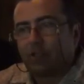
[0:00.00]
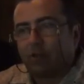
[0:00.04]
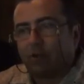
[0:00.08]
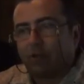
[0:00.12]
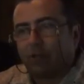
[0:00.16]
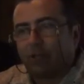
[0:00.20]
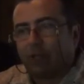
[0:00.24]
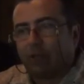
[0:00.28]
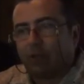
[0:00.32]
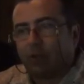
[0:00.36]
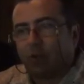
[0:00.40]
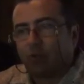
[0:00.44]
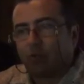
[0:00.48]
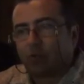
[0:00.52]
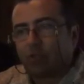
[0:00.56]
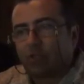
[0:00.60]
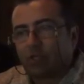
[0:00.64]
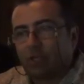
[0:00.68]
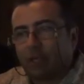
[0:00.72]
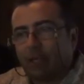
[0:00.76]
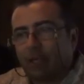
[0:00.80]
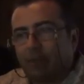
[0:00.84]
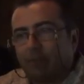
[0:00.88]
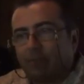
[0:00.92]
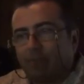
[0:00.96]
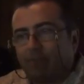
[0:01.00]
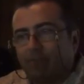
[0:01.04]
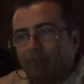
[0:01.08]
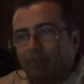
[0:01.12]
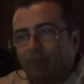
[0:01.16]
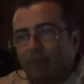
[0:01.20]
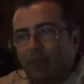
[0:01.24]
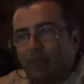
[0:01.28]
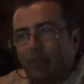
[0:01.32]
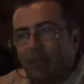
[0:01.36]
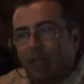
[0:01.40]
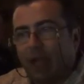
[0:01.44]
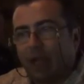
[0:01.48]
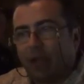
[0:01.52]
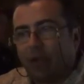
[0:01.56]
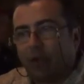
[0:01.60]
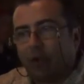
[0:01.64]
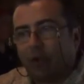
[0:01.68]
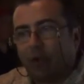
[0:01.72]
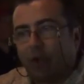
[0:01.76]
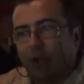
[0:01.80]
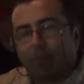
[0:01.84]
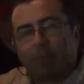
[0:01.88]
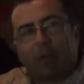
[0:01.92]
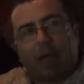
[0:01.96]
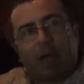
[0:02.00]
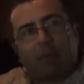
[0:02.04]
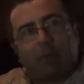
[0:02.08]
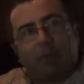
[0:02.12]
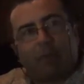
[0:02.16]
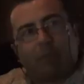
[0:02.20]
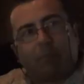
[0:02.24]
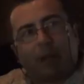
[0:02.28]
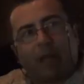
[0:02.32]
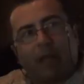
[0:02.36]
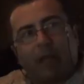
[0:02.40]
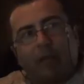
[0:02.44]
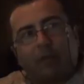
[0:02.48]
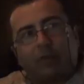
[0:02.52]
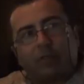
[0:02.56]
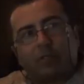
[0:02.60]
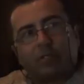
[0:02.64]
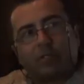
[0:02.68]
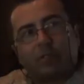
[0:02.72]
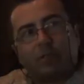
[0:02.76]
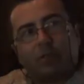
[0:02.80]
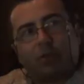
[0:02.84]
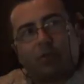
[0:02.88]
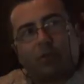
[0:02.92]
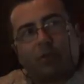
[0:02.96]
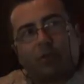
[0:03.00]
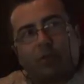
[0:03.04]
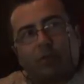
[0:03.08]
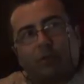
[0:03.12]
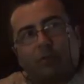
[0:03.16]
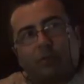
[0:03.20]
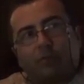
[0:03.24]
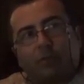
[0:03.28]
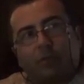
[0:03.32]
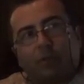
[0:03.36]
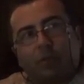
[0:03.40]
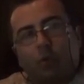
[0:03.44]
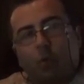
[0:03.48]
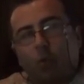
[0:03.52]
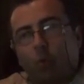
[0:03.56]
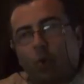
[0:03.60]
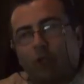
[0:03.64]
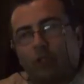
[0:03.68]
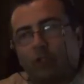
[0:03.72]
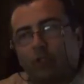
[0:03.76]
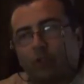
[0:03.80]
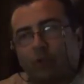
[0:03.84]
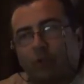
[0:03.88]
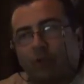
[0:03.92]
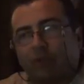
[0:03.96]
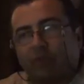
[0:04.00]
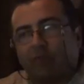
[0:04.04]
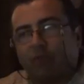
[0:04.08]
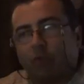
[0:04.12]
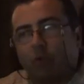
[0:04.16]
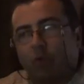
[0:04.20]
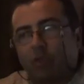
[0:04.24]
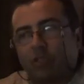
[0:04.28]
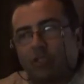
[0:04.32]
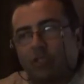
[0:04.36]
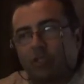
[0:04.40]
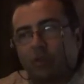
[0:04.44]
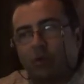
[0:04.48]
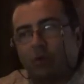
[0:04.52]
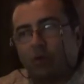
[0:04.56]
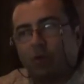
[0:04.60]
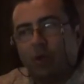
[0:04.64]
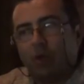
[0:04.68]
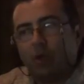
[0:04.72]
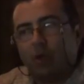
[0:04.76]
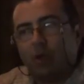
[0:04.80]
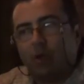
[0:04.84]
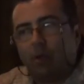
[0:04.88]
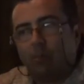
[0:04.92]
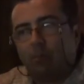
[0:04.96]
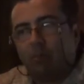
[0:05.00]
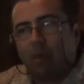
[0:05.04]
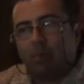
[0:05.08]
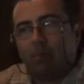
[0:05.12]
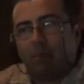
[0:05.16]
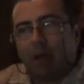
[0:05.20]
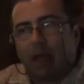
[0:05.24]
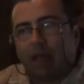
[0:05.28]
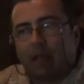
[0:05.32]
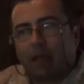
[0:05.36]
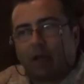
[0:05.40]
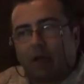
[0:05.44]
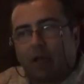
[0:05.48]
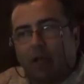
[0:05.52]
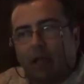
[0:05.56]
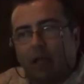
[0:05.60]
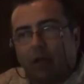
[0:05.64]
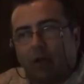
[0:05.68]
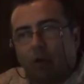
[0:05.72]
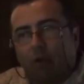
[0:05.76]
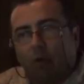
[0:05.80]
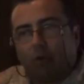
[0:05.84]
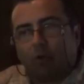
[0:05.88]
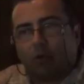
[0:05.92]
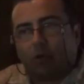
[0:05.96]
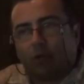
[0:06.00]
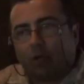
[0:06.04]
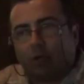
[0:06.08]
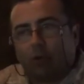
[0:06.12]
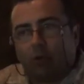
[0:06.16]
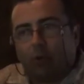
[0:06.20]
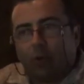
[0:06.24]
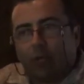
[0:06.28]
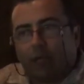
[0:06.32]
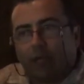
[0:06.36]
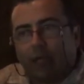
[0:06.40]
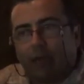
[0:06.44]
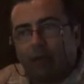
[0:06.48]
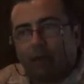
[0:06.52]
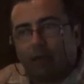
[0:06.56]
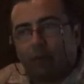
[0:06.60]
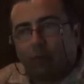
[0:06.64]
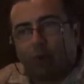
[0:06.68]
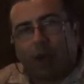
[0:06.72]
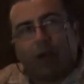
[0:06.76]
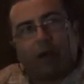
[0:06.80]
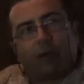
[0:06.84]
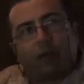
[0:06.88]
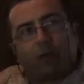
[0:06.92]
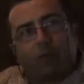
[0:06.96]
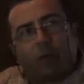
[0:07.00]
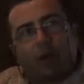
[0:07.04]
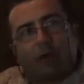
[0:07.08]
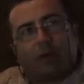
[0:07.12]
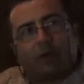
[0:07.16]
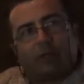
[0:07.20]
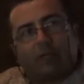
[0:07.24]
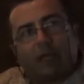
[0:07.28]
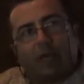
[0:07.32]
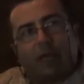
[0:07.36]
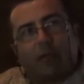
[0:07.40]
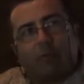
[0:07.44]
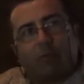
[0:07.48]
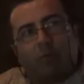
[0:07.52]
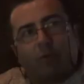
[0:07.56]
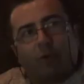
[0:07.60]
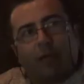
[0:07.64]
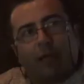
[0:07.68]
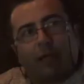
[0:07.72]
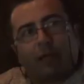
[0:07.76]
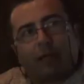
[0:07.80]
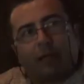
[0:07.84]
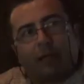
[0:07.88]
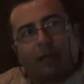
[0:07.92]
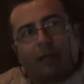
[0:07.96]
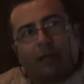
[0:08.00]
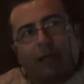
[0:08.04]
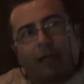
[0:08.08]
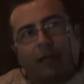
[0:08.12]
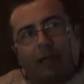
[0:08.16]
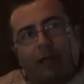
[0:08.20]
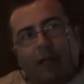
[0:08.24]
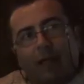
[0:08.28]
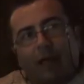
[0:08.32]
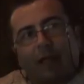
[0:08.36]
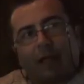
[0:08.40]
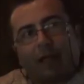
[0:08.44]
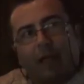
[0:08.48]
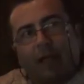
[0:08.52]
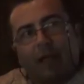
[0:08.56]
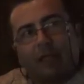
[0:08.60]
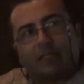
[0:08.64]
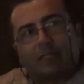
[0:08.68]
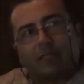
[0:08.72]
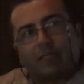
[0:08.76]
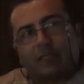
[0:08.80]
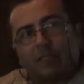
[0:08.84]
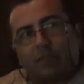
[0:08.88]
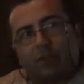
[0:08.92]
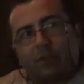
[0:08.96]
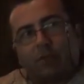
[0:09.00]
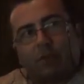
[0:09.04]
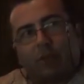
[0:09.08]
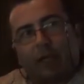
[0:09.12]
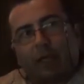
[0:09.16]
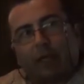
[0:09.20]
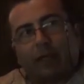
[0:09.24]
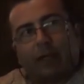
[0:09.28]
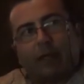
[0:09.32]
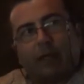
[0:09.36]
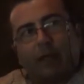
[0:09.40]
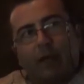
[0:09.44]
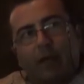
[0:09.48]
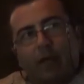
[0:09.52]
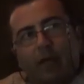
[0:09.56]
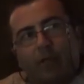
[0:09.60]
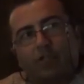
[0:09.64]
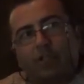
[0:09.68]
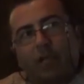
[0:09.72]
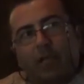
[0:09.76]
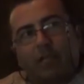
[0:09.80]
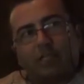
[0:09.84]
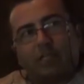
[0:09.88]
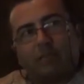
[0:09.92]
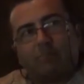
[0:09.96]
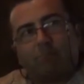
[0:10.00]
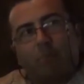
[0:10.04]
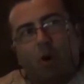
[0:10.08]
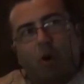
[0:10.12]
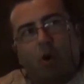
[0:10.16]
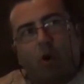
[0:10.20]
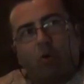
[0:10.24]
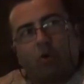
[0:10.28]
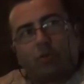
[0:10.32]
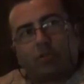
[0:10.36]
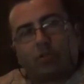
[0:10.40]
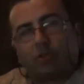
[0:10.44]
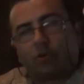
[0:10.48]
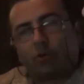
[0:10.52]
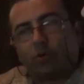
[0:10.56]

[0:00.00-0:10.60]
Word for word: you know, than yeah. those um, younger upcoming players, you know, that you know wanted to enforce. You know, me and Mike are getting older. You know, we can't run around the table like uh, like nutcases, you know, like uh, chasing balls